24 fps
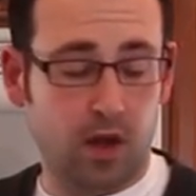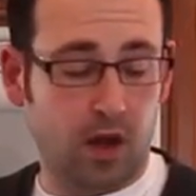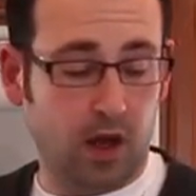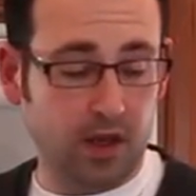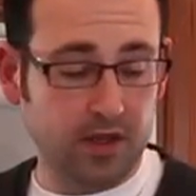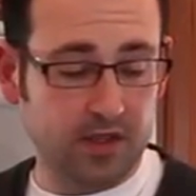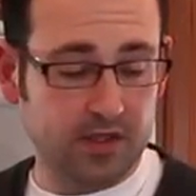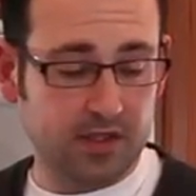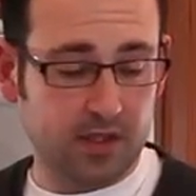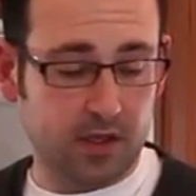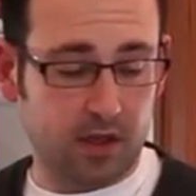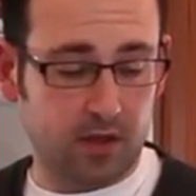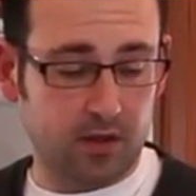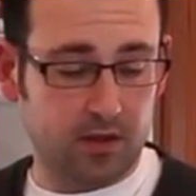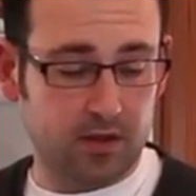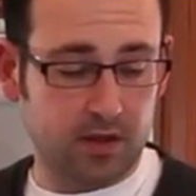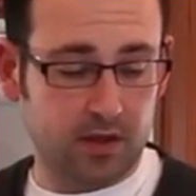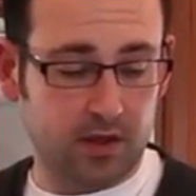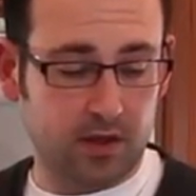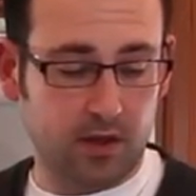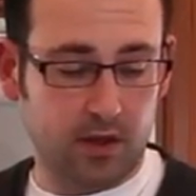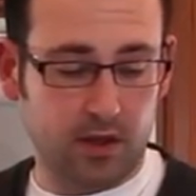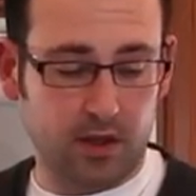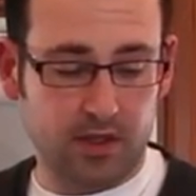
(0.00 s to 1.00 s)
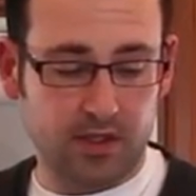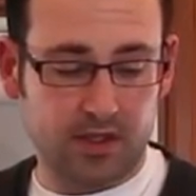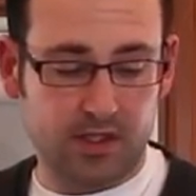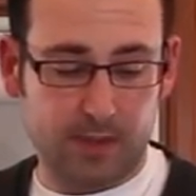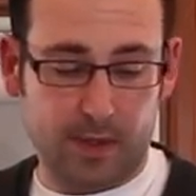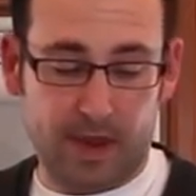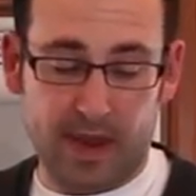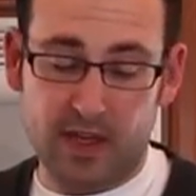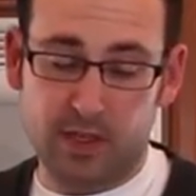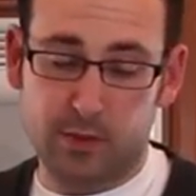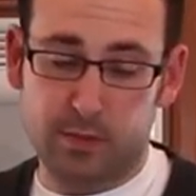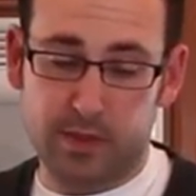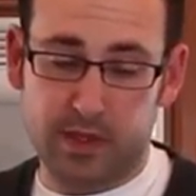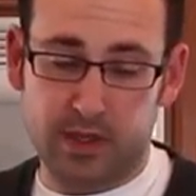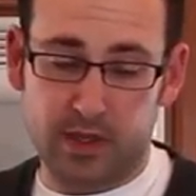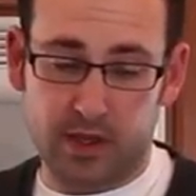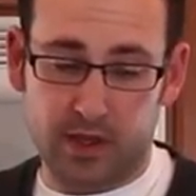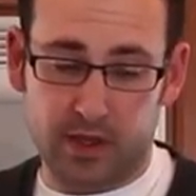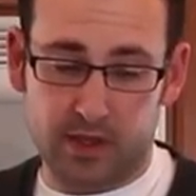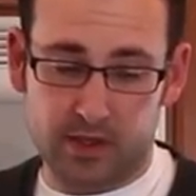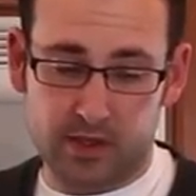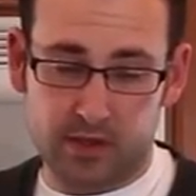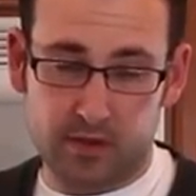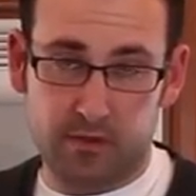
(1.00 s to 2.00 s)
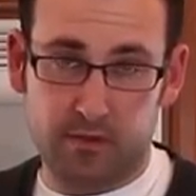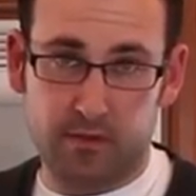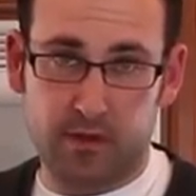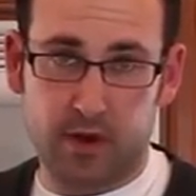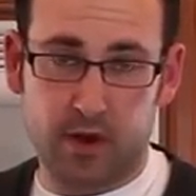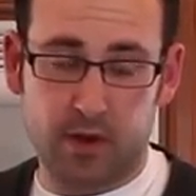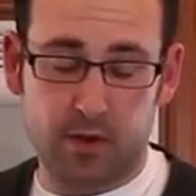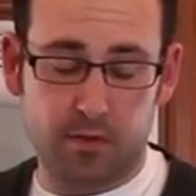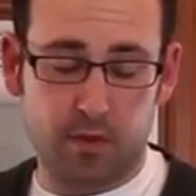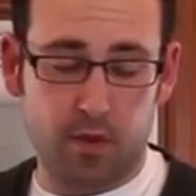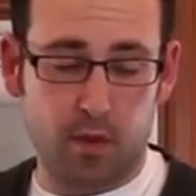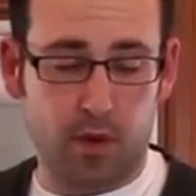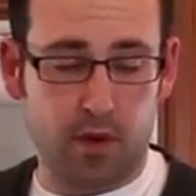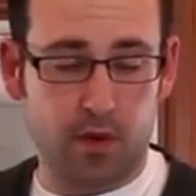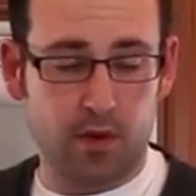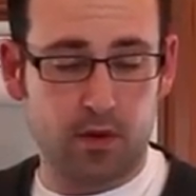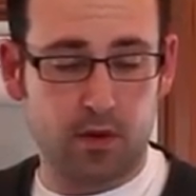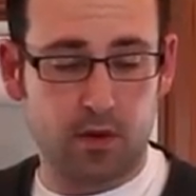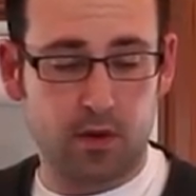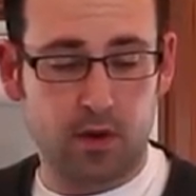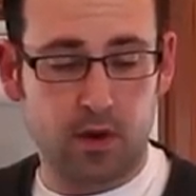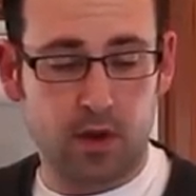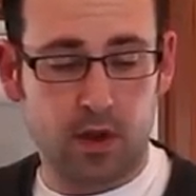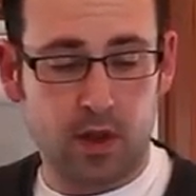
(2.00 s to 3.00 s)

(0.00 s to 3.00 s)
unsalted Spanish peanuts. Very important.